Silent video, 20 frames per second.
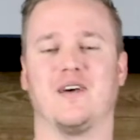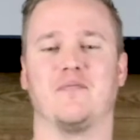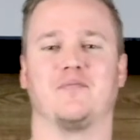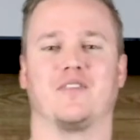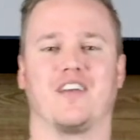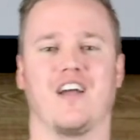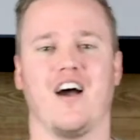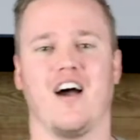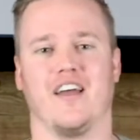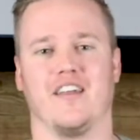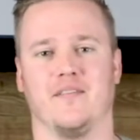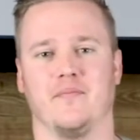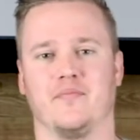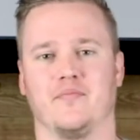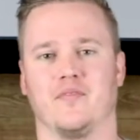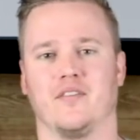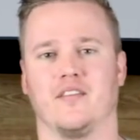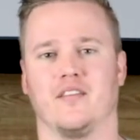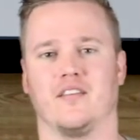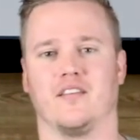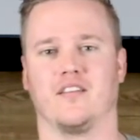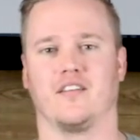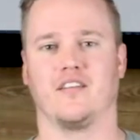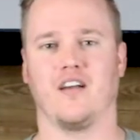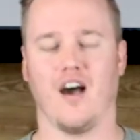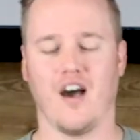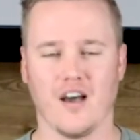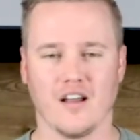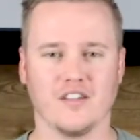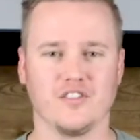up to God.
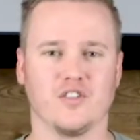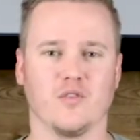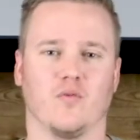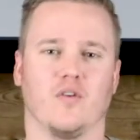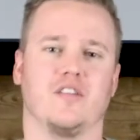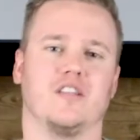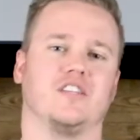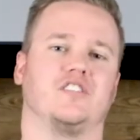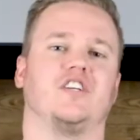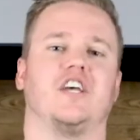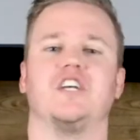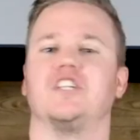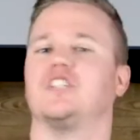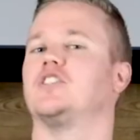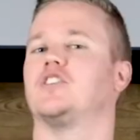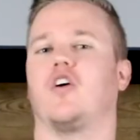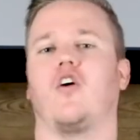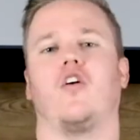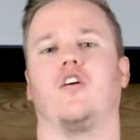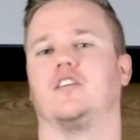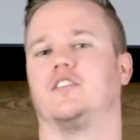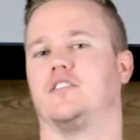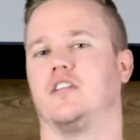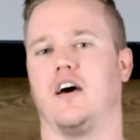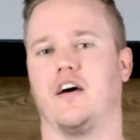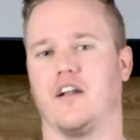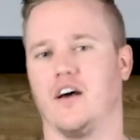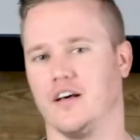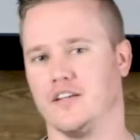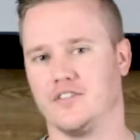God is the one that changes hearts,
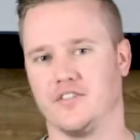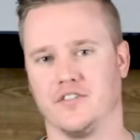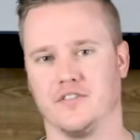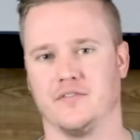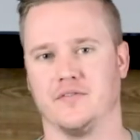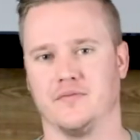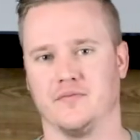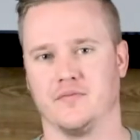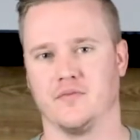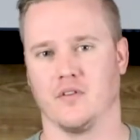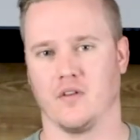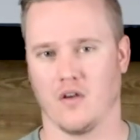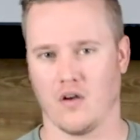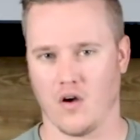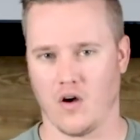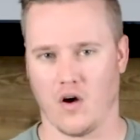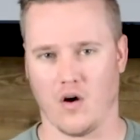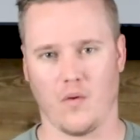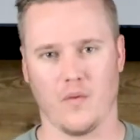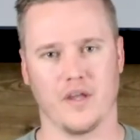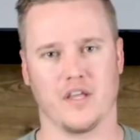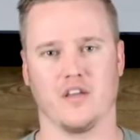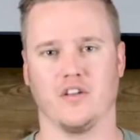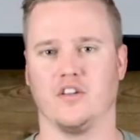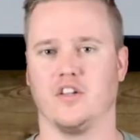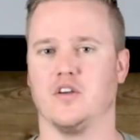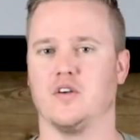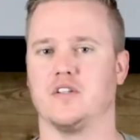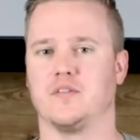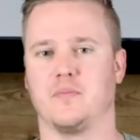not us. All we
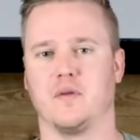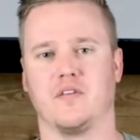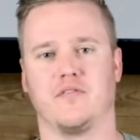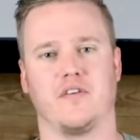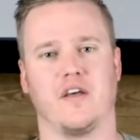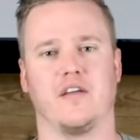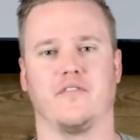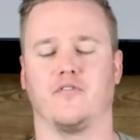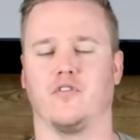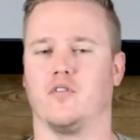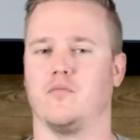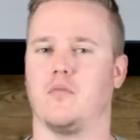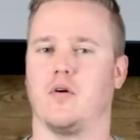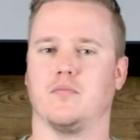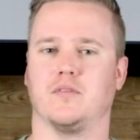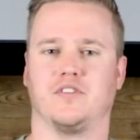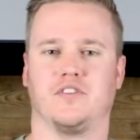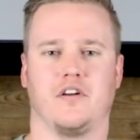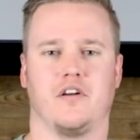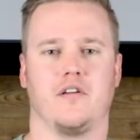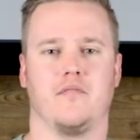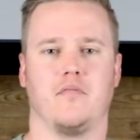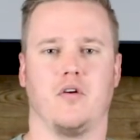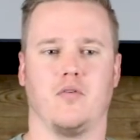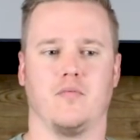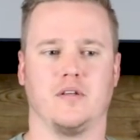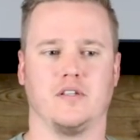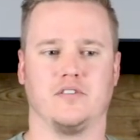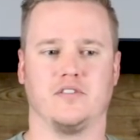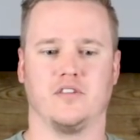can do is be faithful in momentary
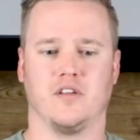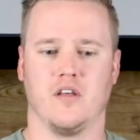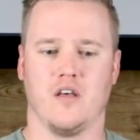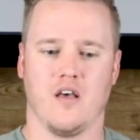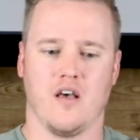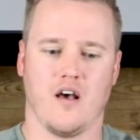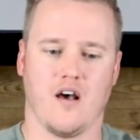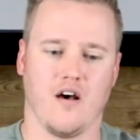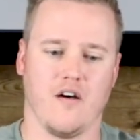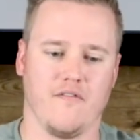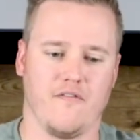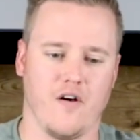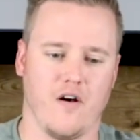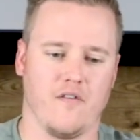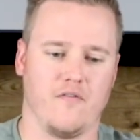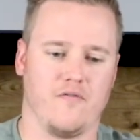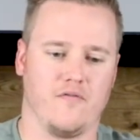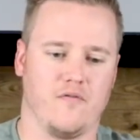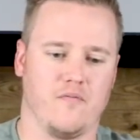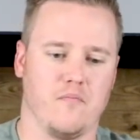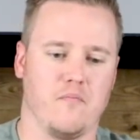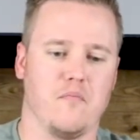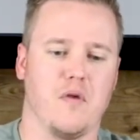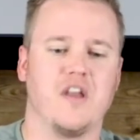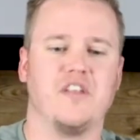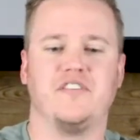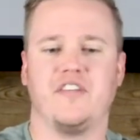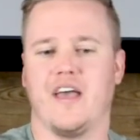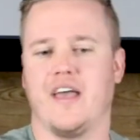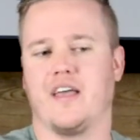moments of
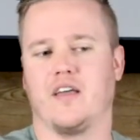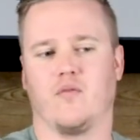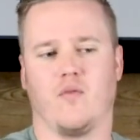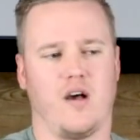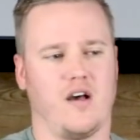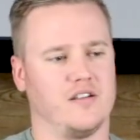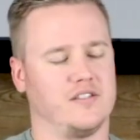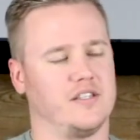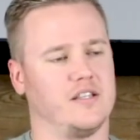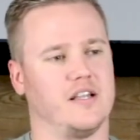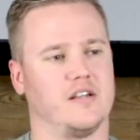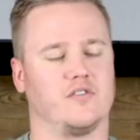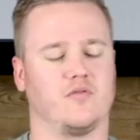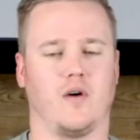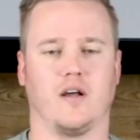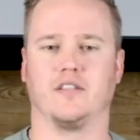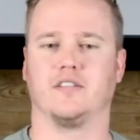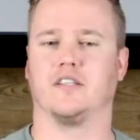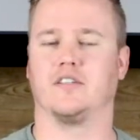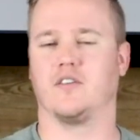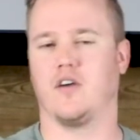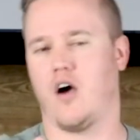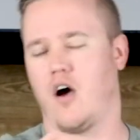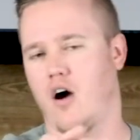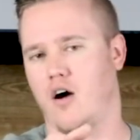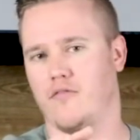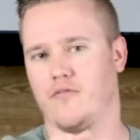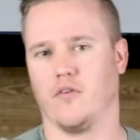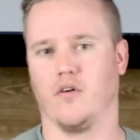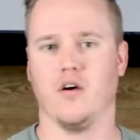mundane. Wow, I said that twice. It's
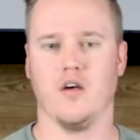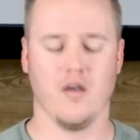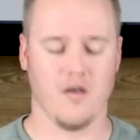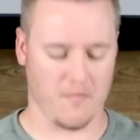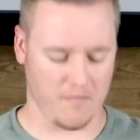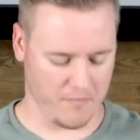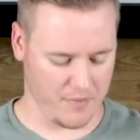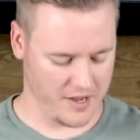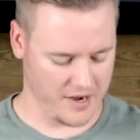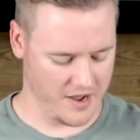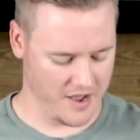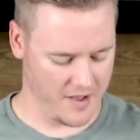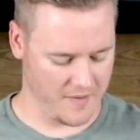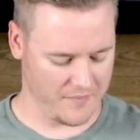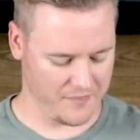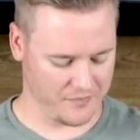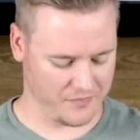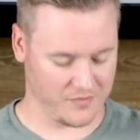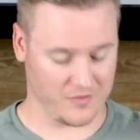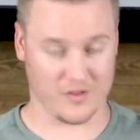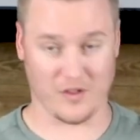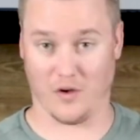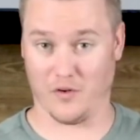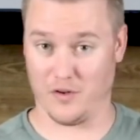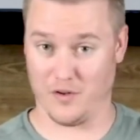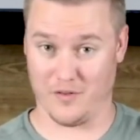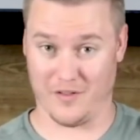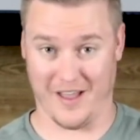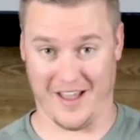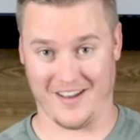awful. But
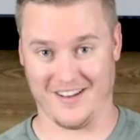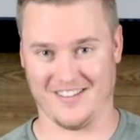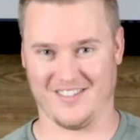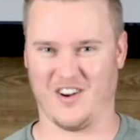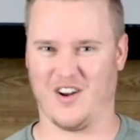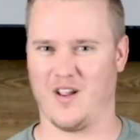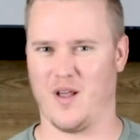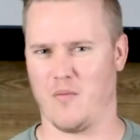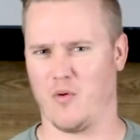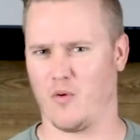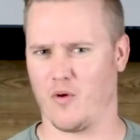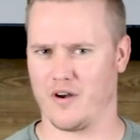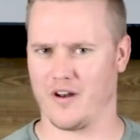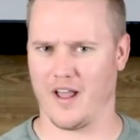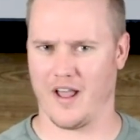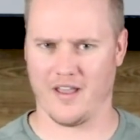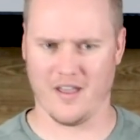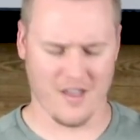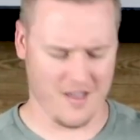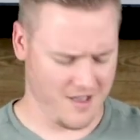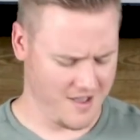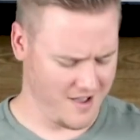don't do that. Sorry, I'm a word guy.